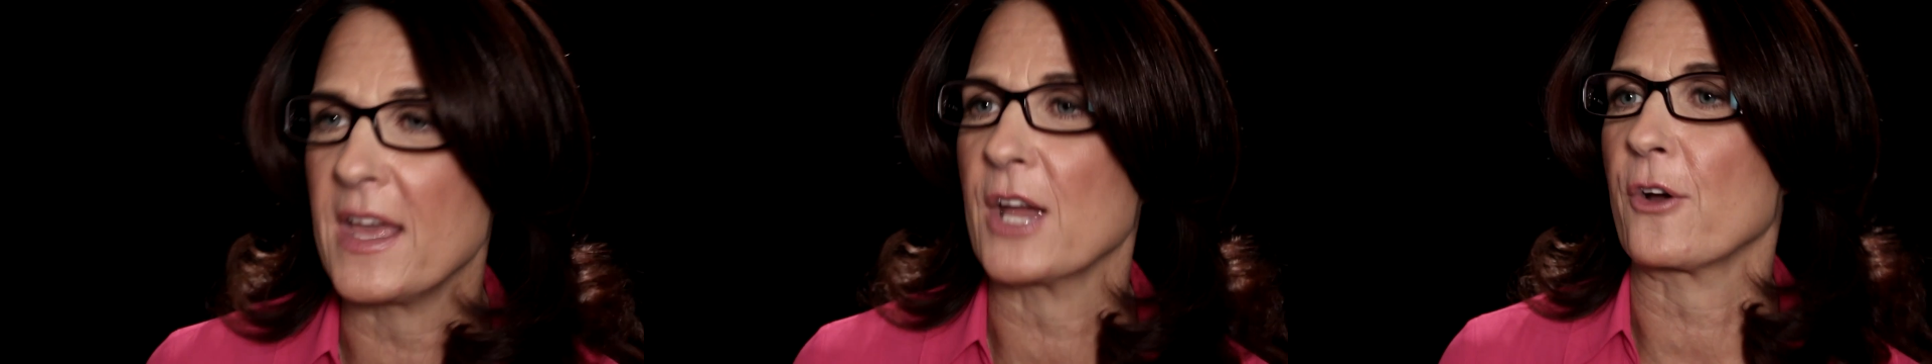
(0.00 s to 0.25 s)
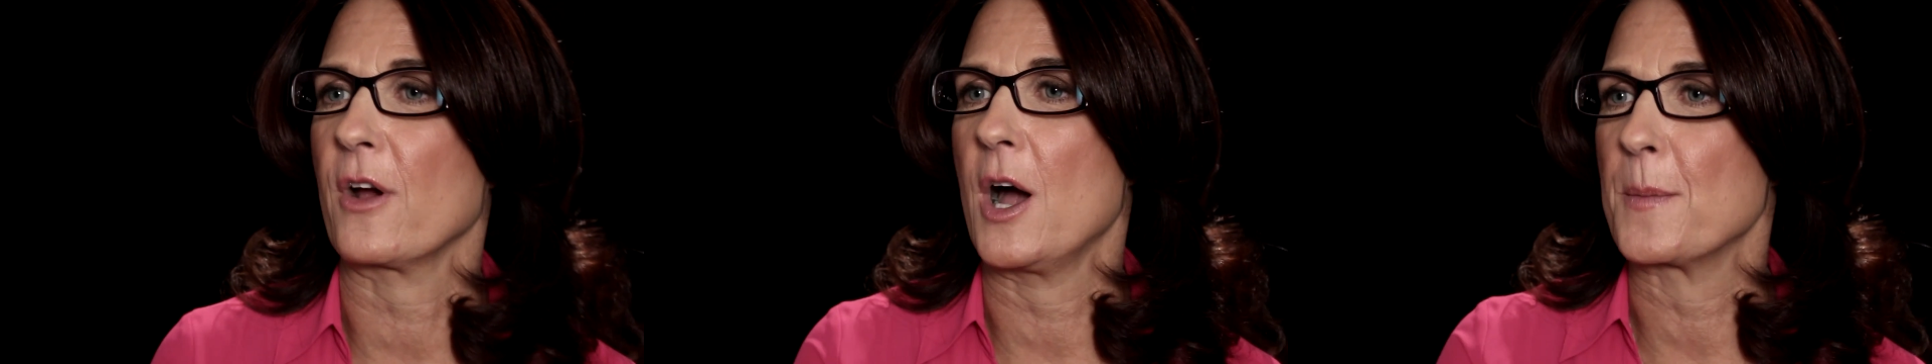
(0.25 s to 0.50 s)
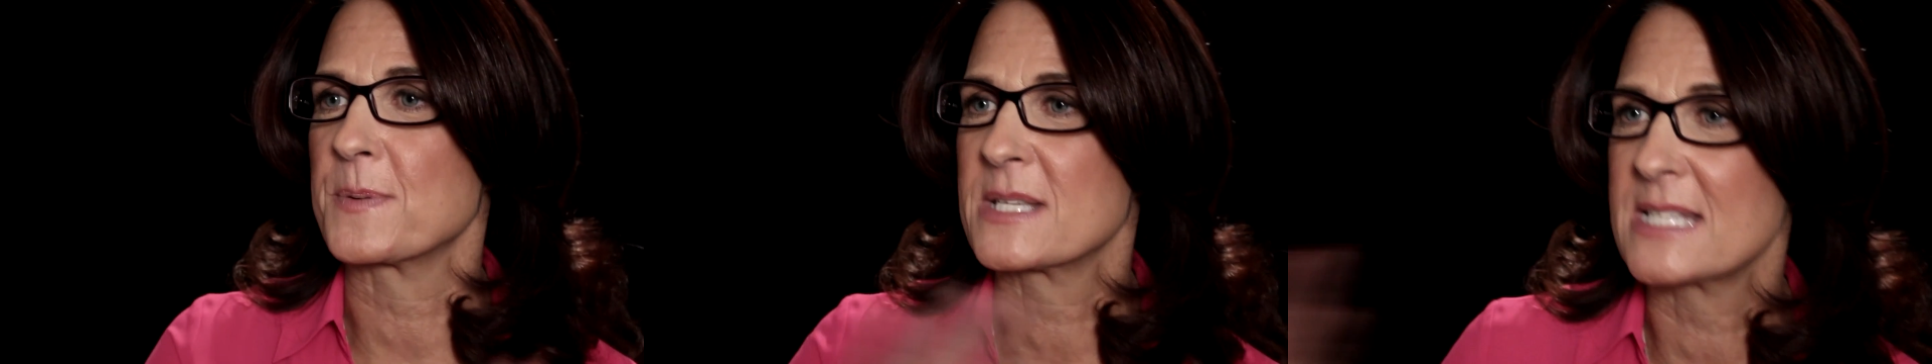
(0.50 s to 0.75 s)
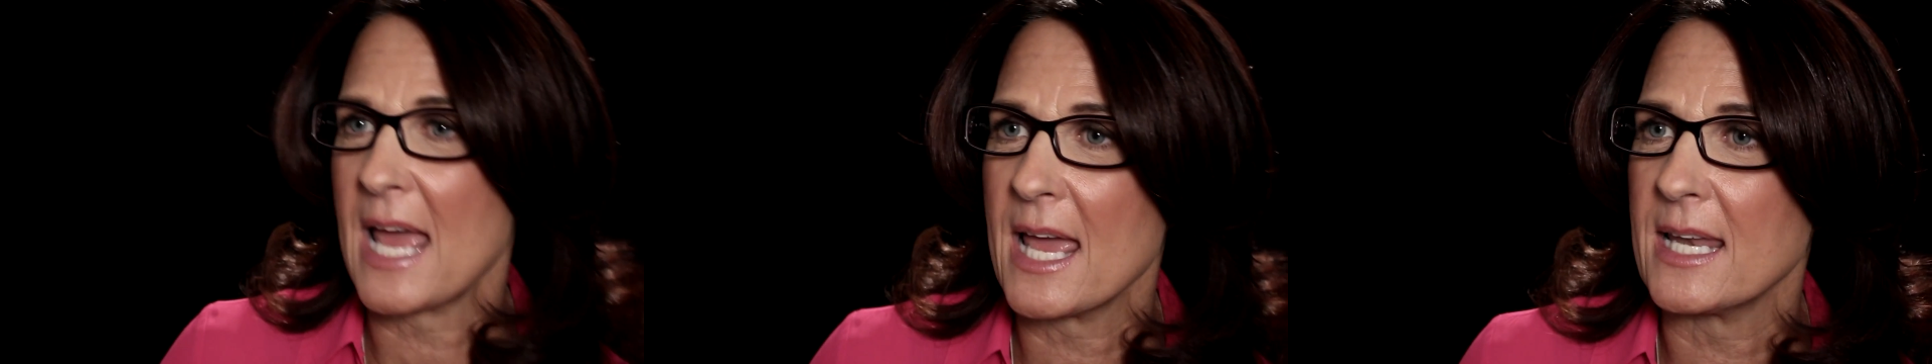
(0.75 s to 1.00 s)
They are
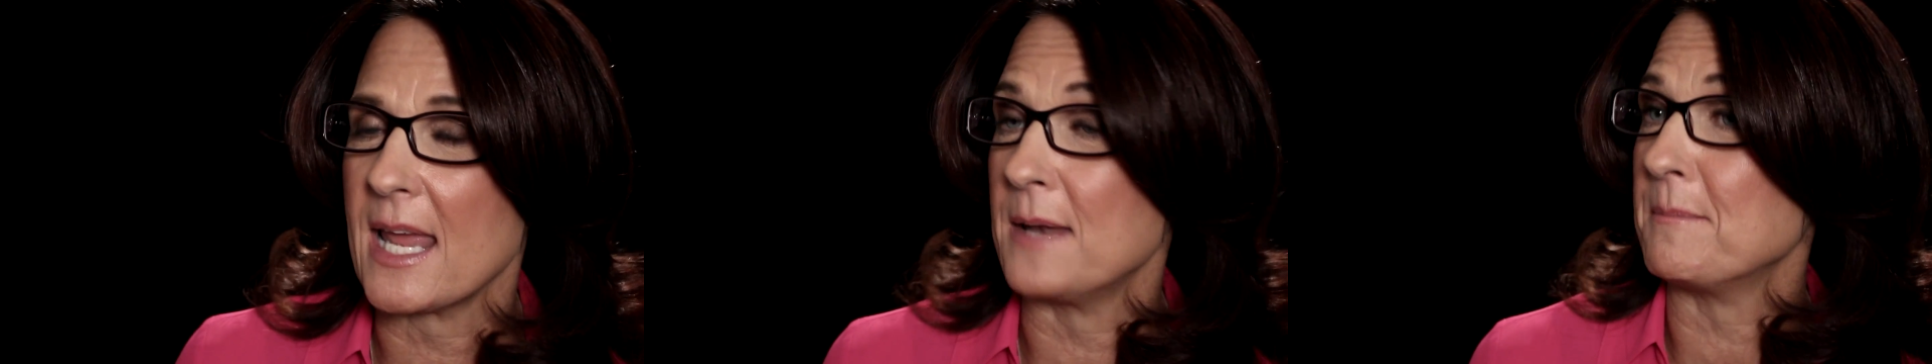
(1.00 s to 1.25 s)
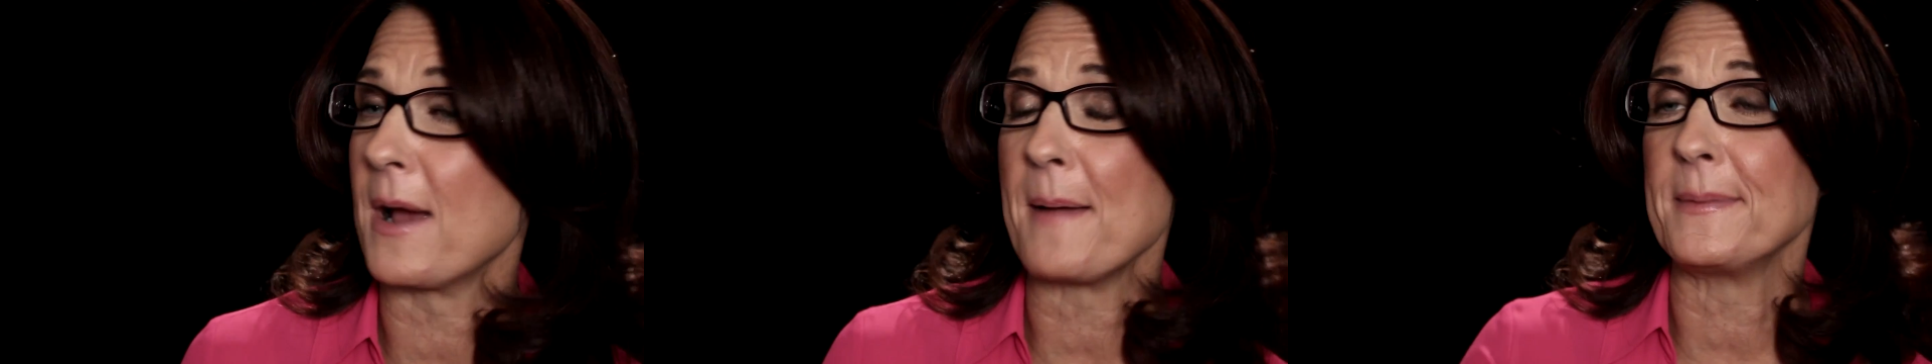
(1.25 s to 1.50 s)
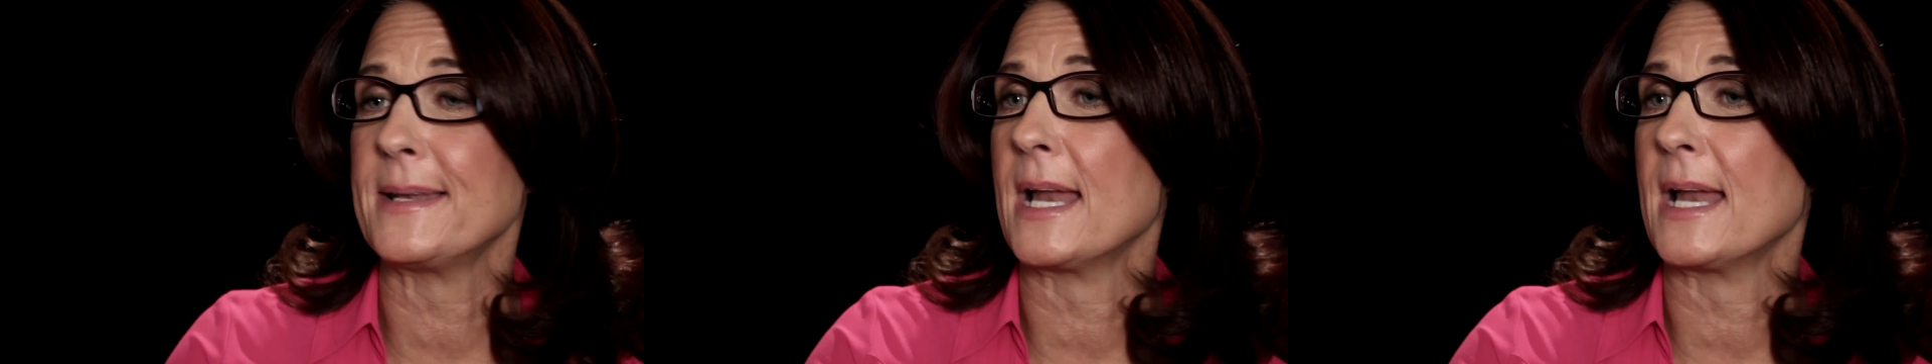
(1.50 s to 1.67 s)
upset, and probably